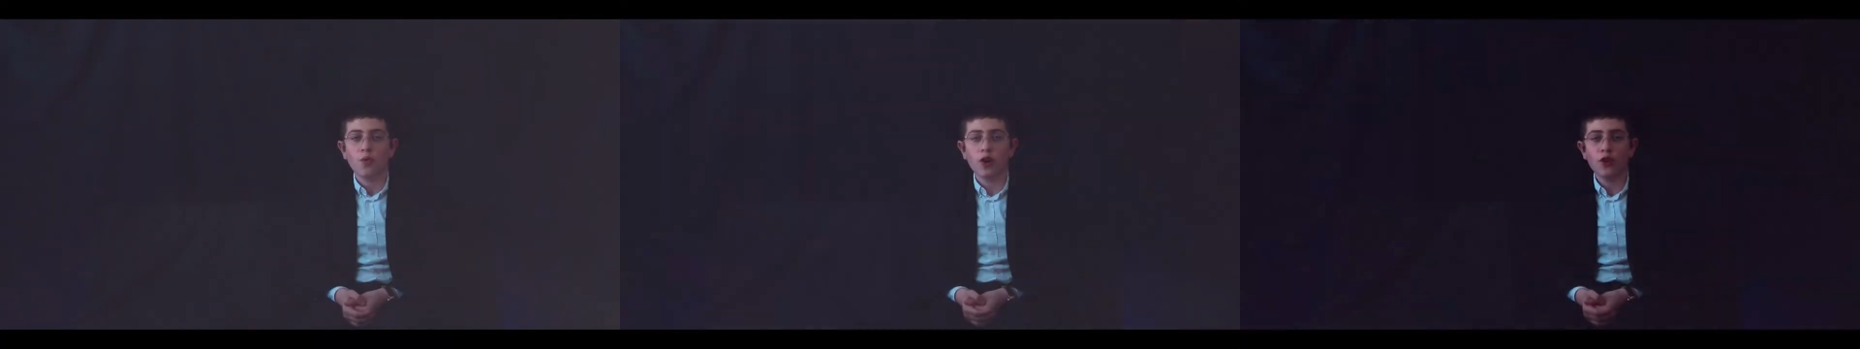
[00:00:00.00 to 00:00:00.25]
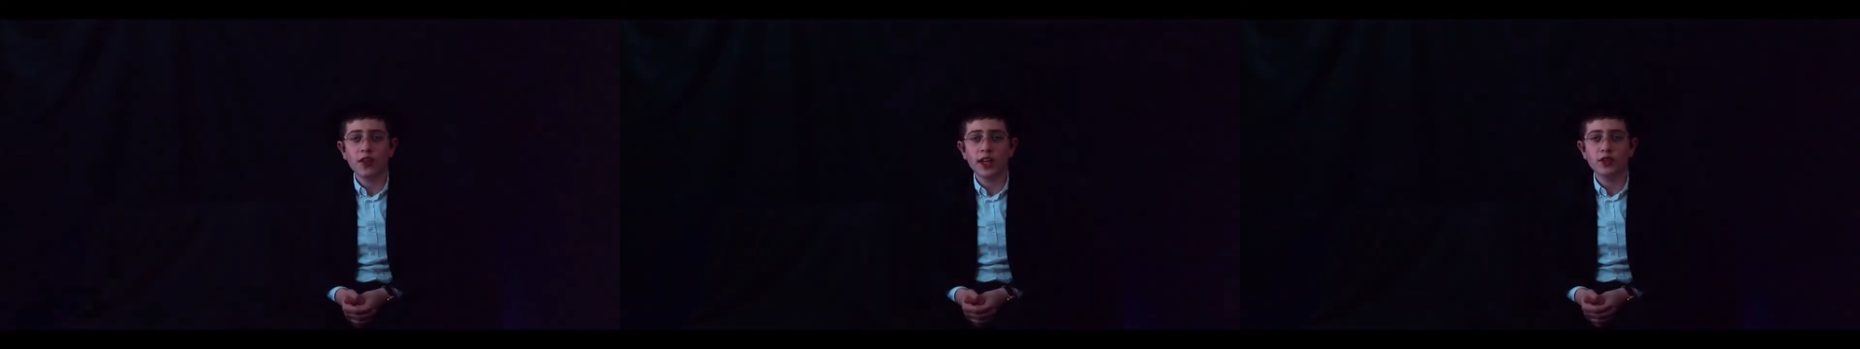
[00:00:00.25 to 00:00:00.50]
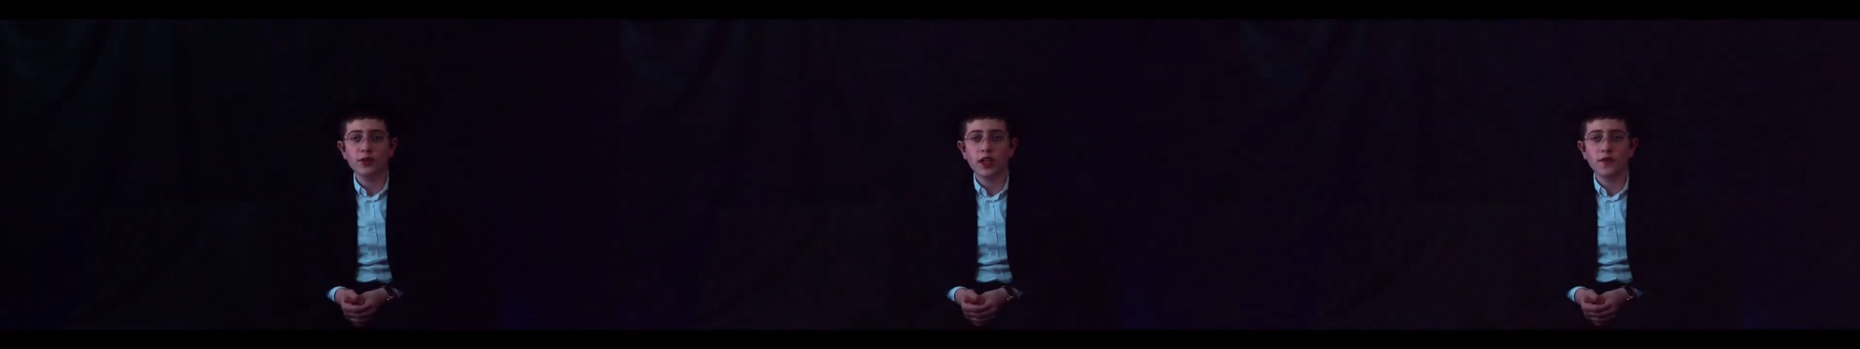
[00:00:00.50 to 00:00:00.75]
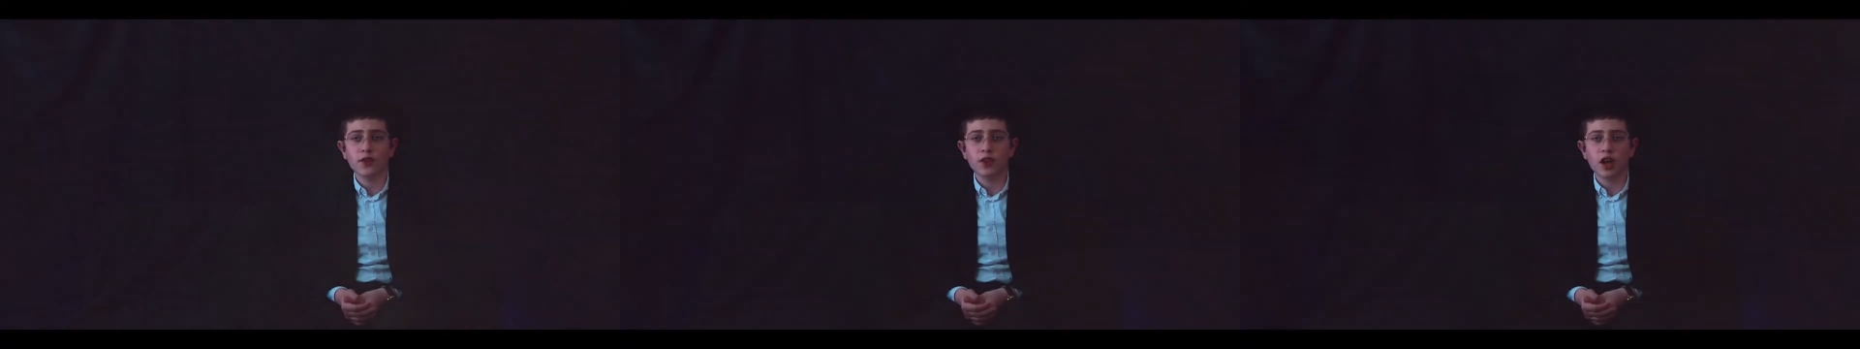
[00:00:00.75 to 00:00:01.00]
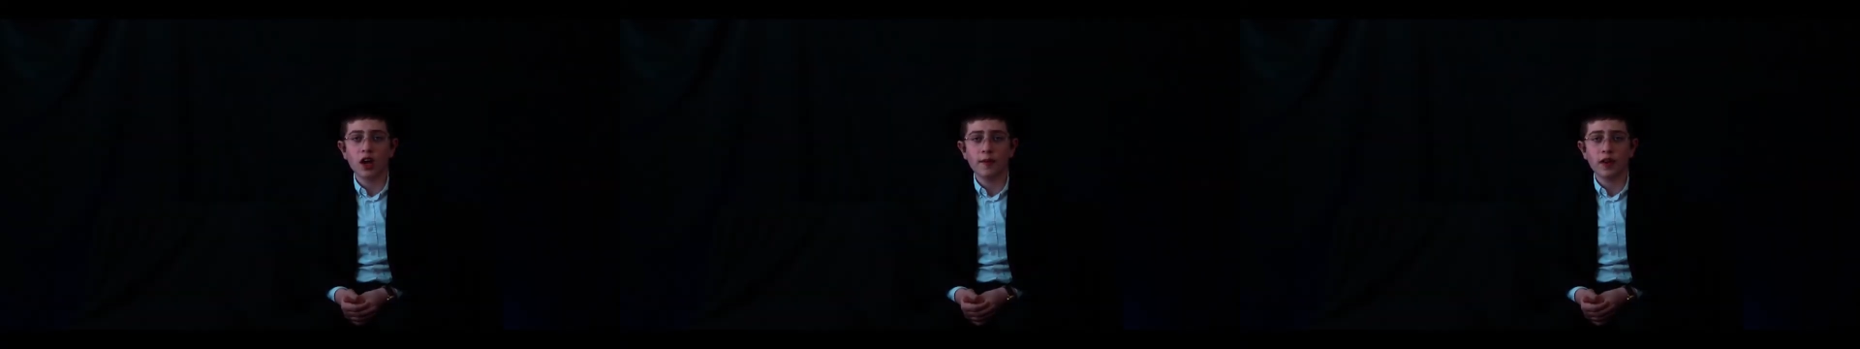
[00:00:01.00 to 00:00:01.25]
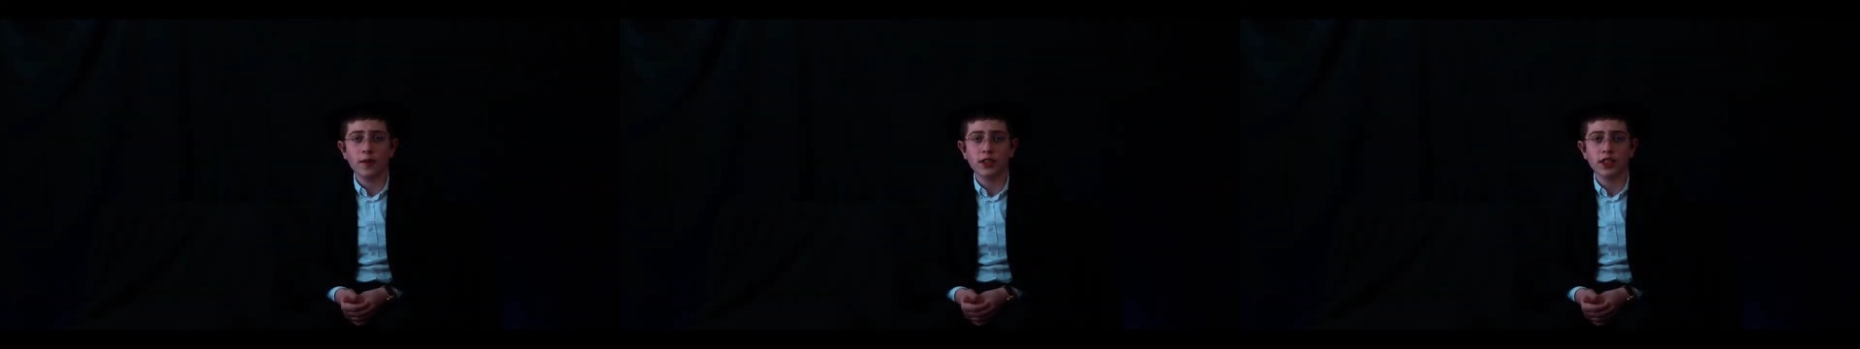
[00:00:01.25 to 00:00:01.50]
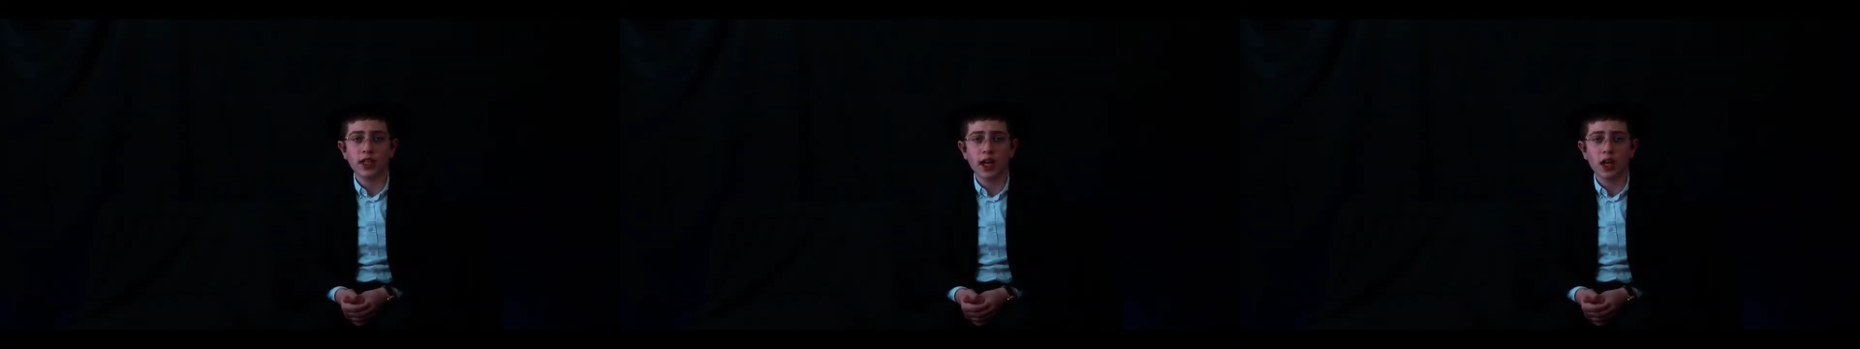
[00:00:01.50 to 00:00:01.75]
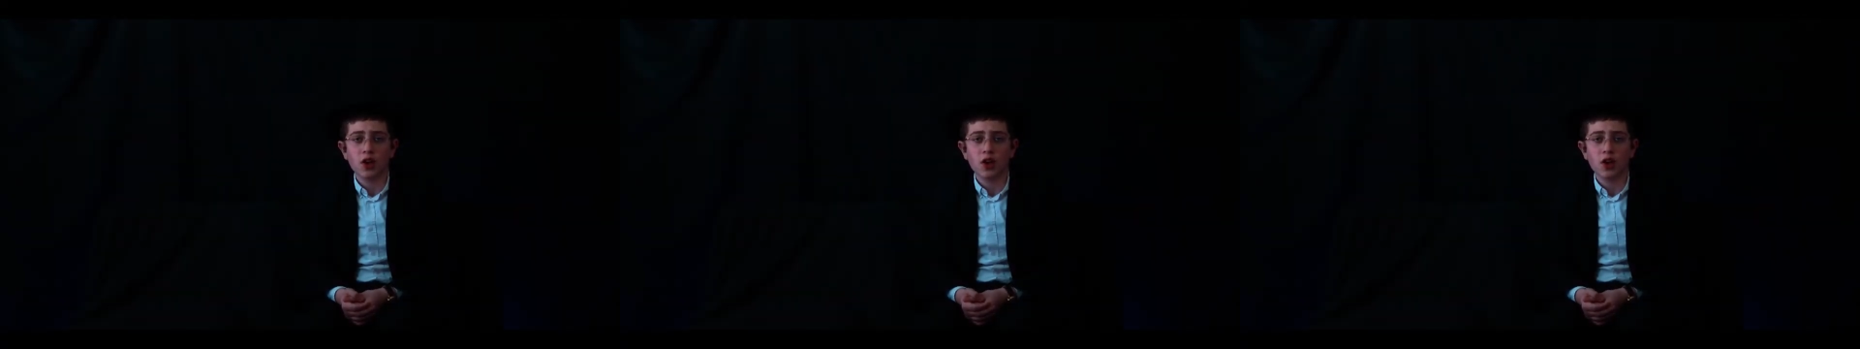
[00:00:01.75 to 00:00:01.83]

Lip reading: One that is ready for the coming of Mashiach,